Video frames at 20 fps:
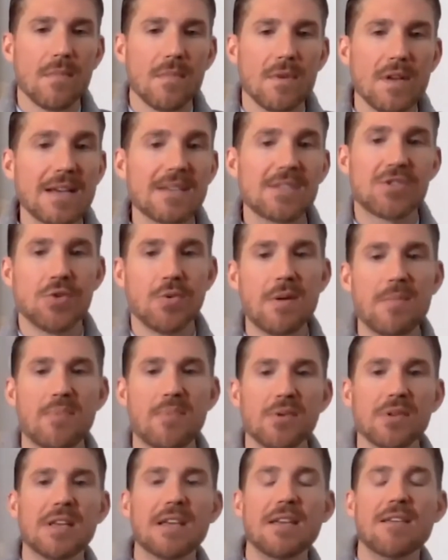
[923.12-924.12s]
Next, do we
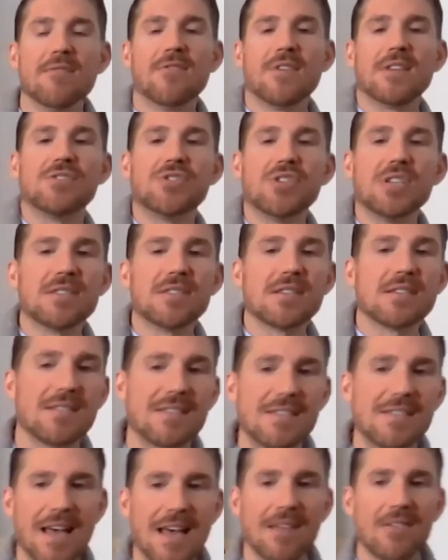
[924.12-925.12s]
believe that
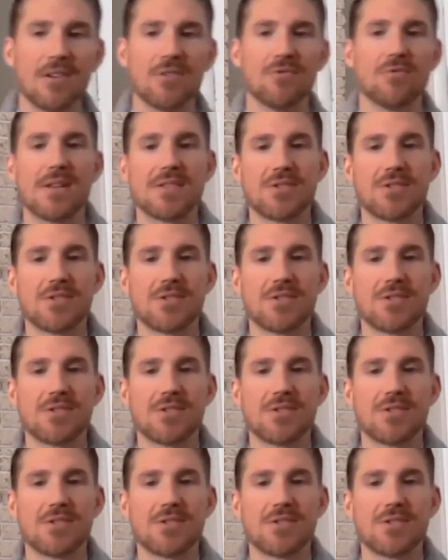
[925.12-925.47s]
Jesus' death and